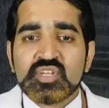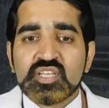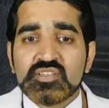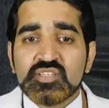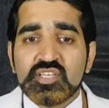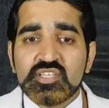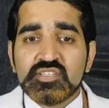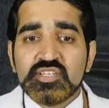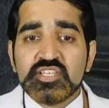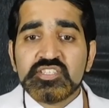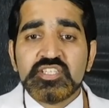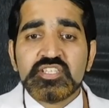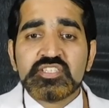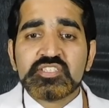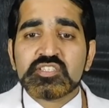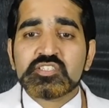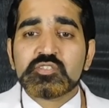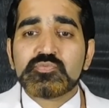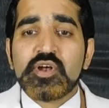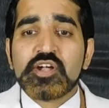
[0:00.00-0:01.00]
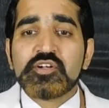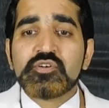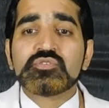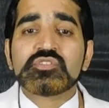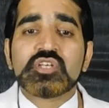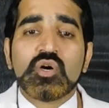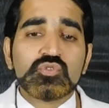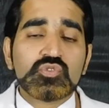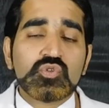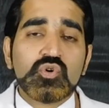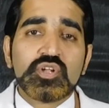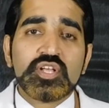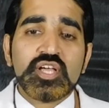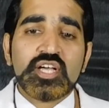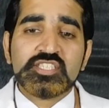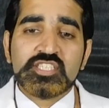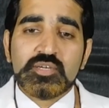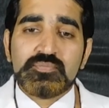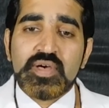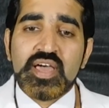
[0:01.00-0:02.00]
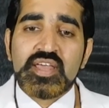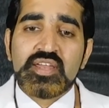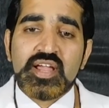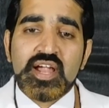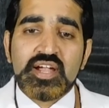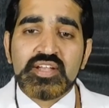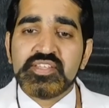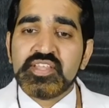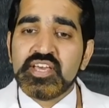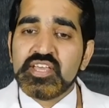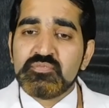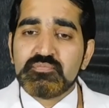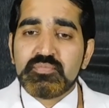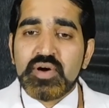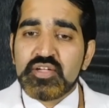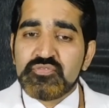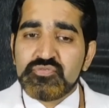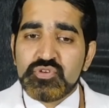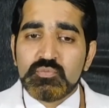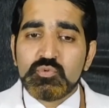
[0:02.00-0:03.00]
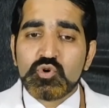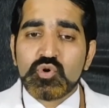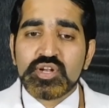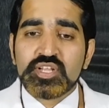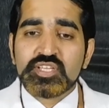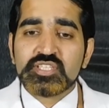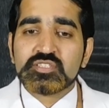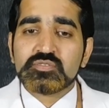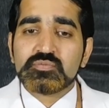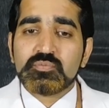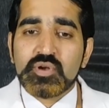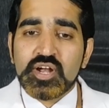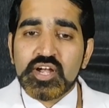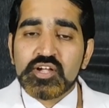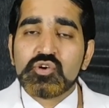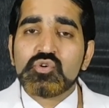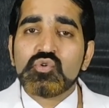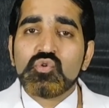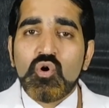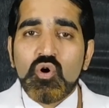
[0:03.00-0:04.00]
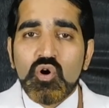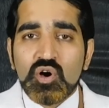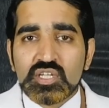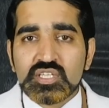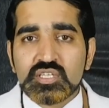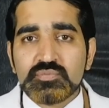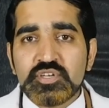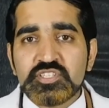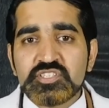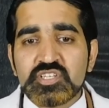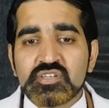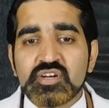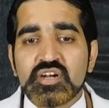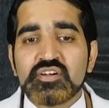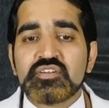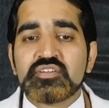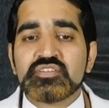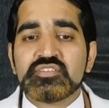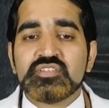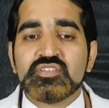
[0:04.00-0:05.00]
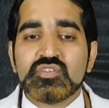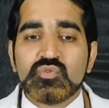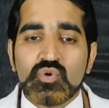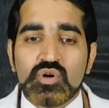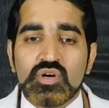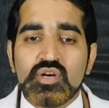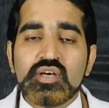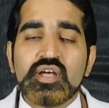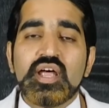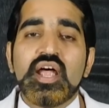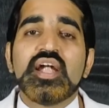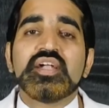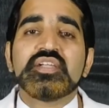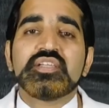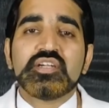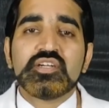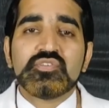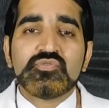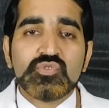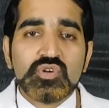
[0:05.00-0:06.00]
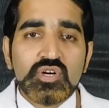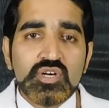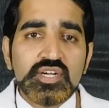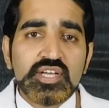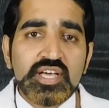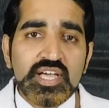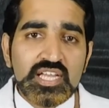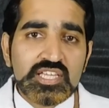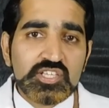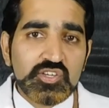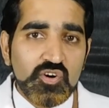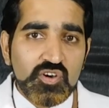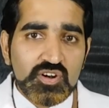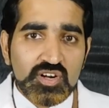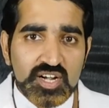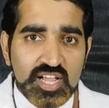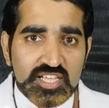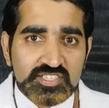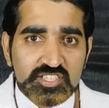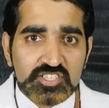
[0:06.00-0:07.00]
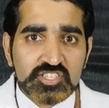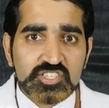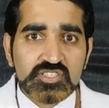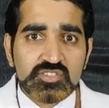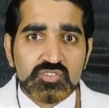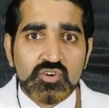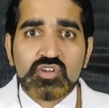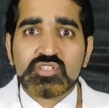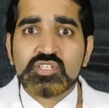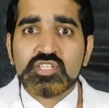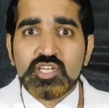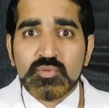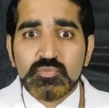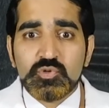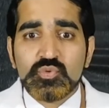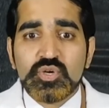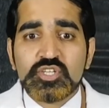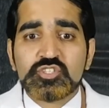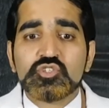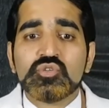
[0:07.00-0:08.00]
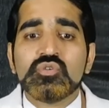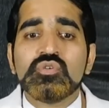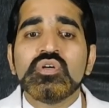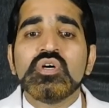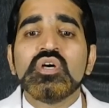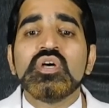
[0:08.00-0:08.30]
The disease spread to South Korea, Japan, and then by February spread to all the major countries in the world, and the World Health Organization or the WHO